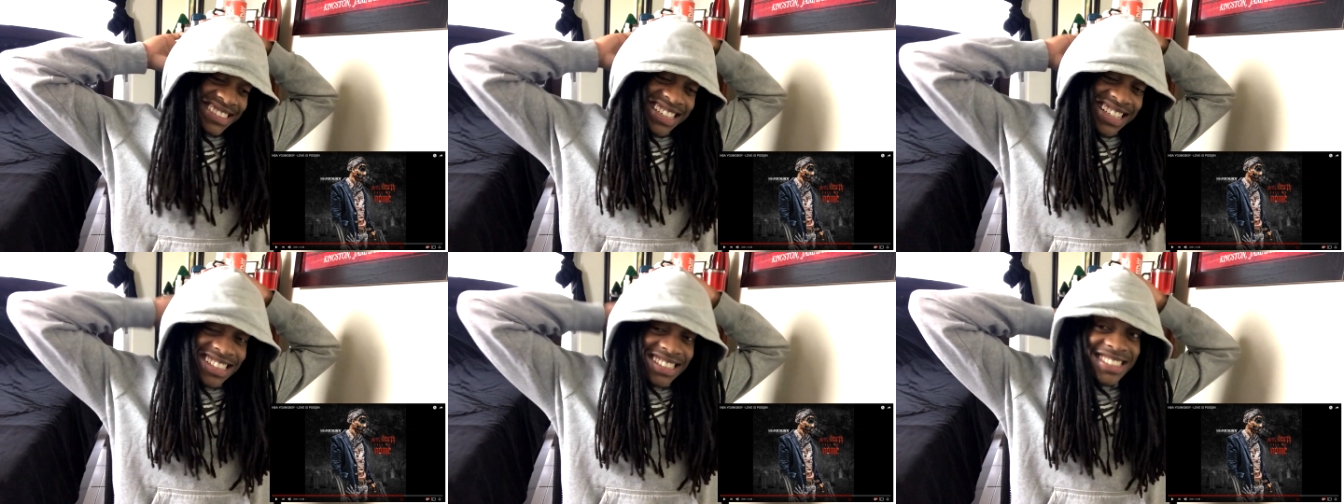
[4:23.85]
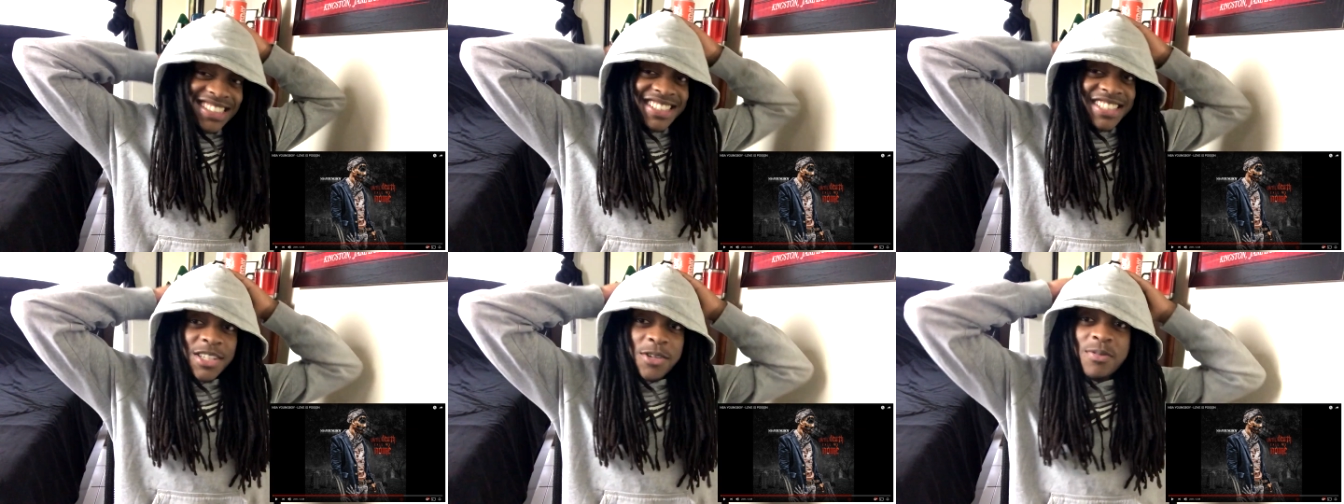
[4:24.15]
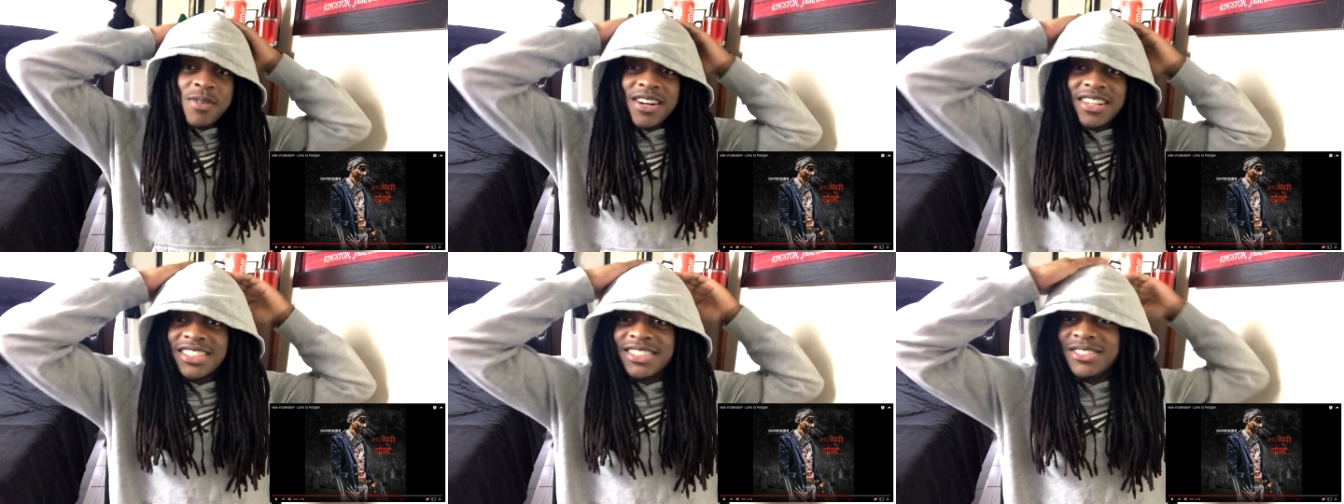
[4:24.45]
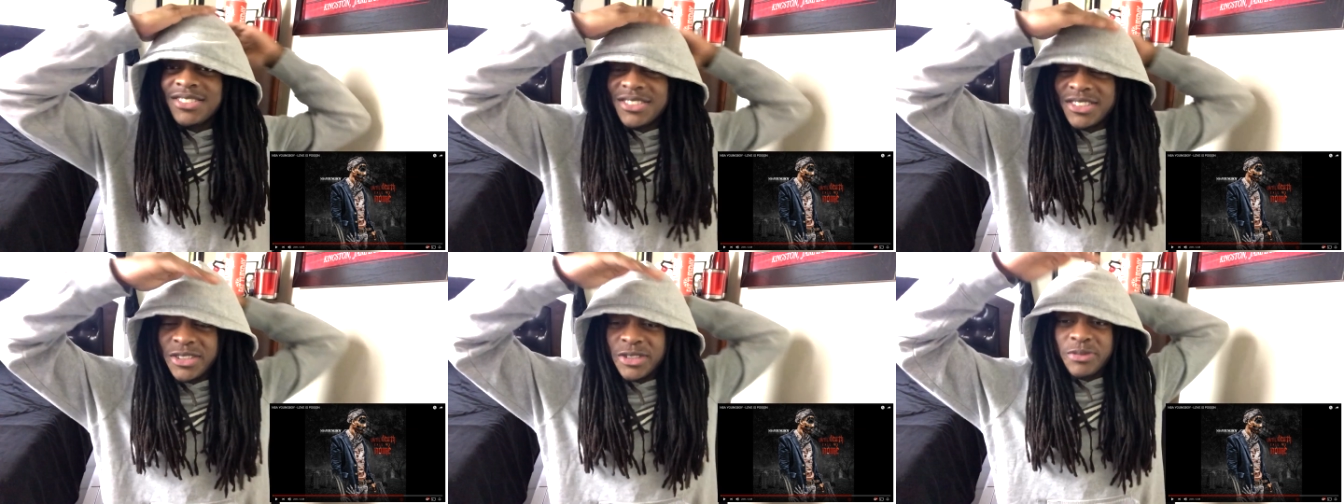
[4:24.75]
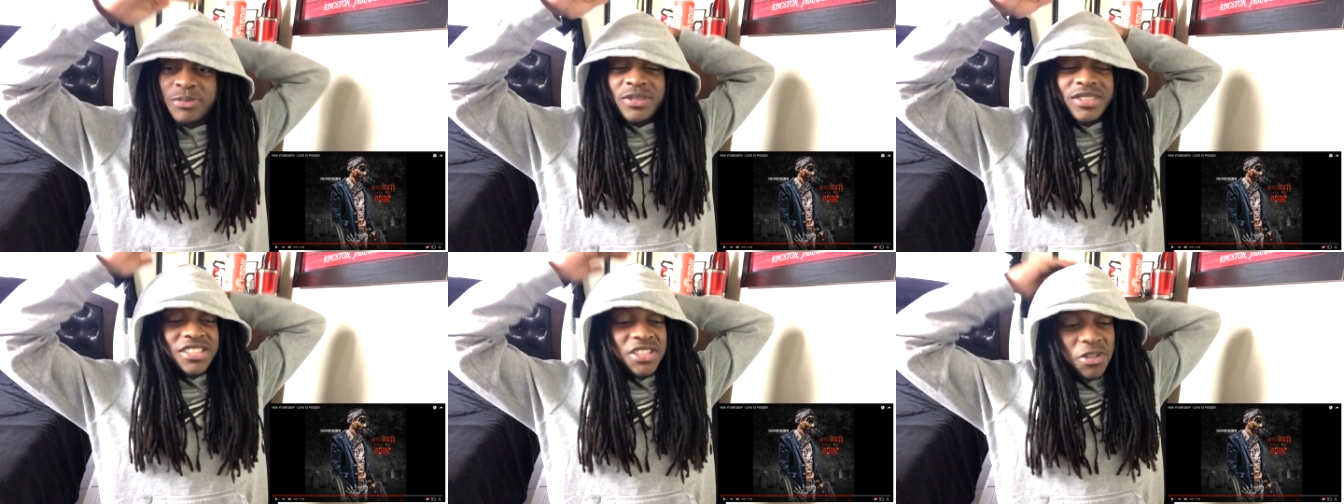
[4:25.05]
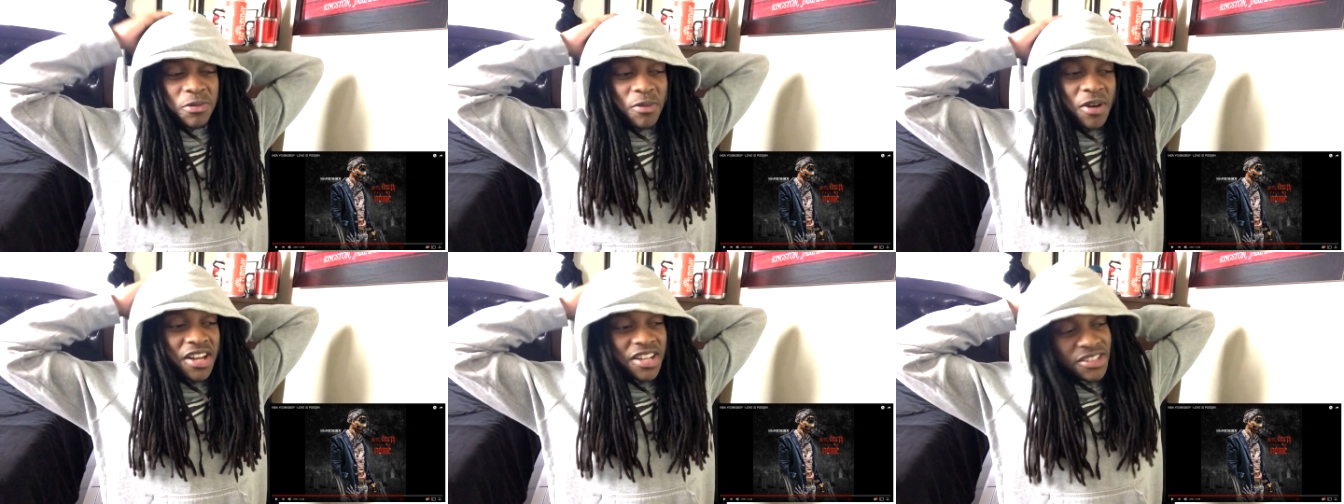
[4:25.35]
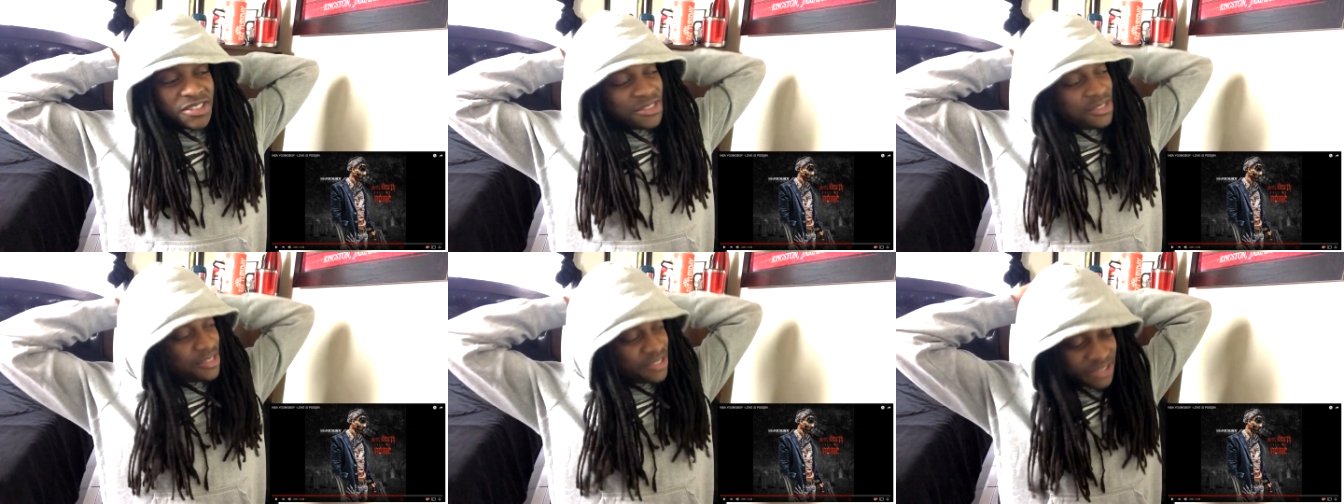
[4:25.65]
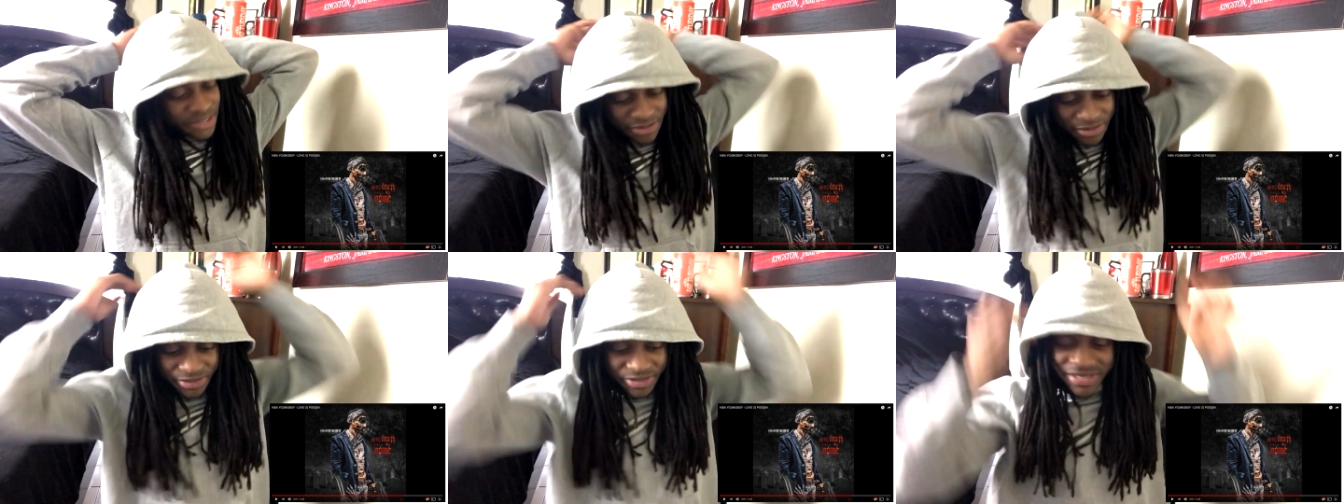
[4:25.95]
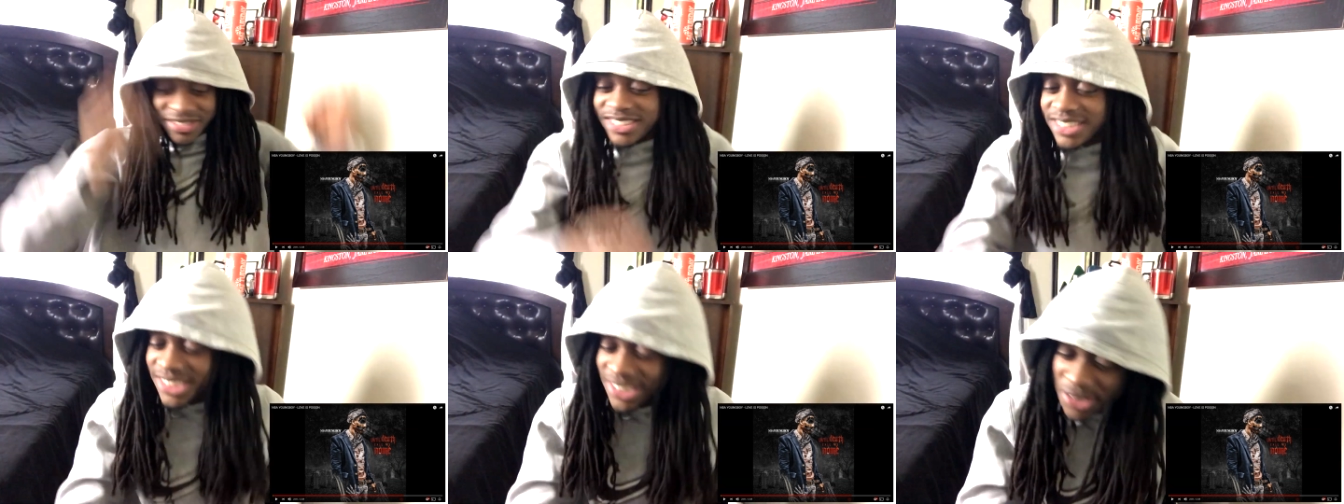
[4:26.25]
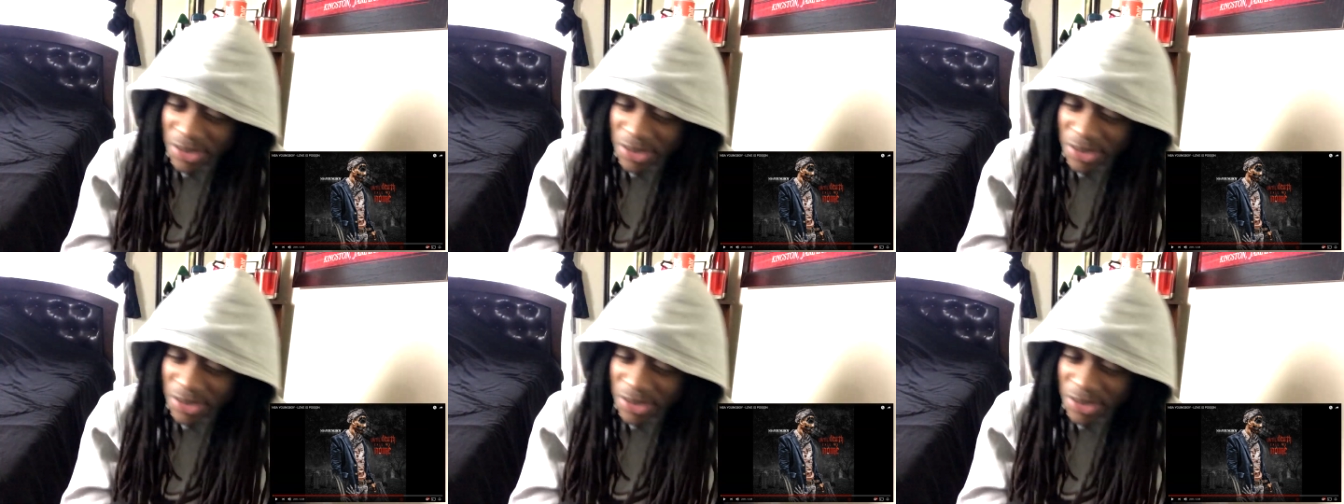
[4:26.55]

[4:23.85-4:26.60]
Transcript: That's what everybody want, man. Everybody want them, you